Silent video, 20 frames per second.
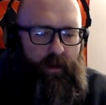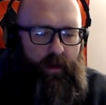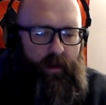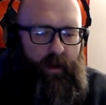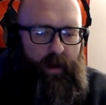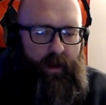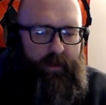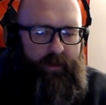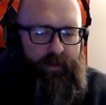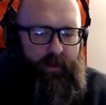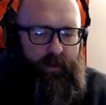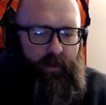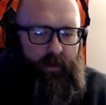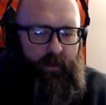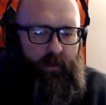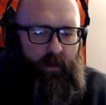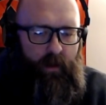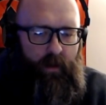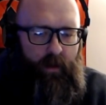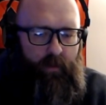I think
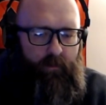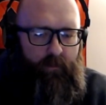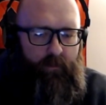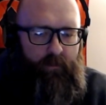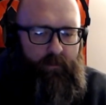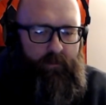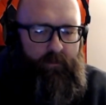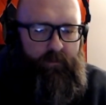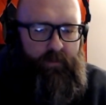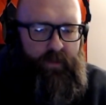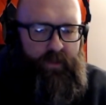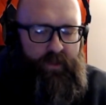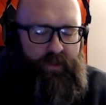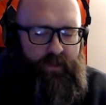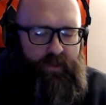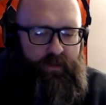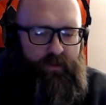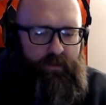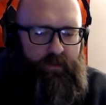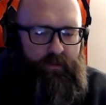
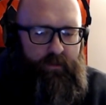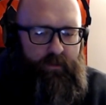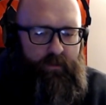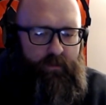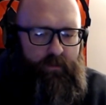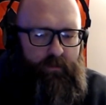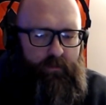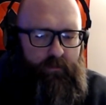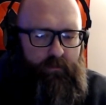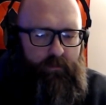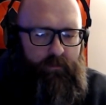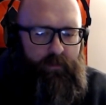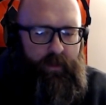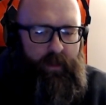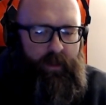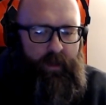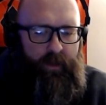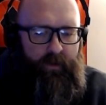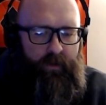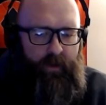just
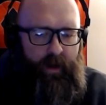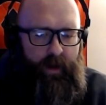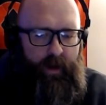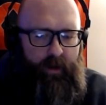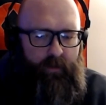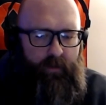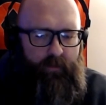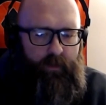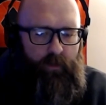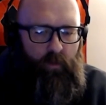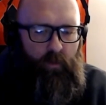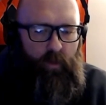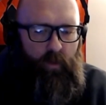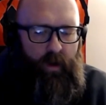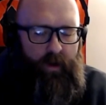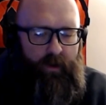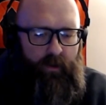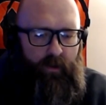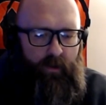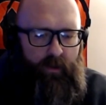being creative and where
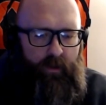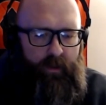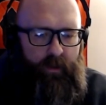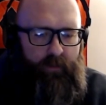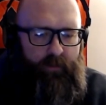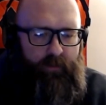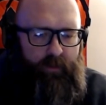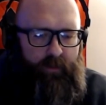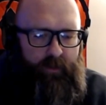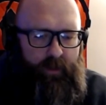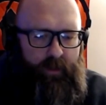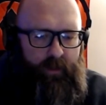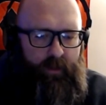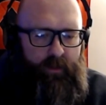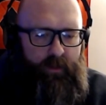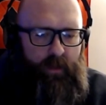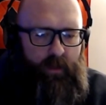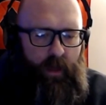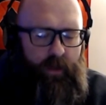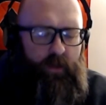you're looking for
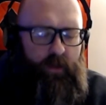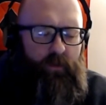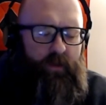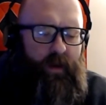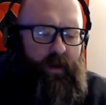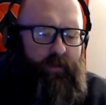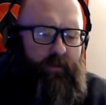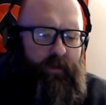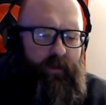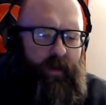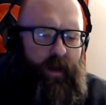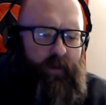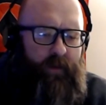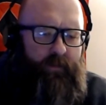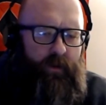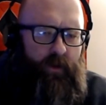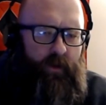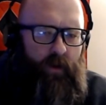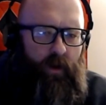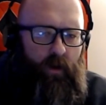things. You definitely have
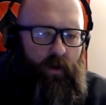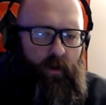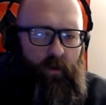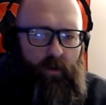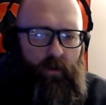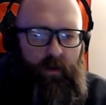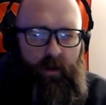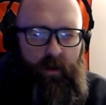to know,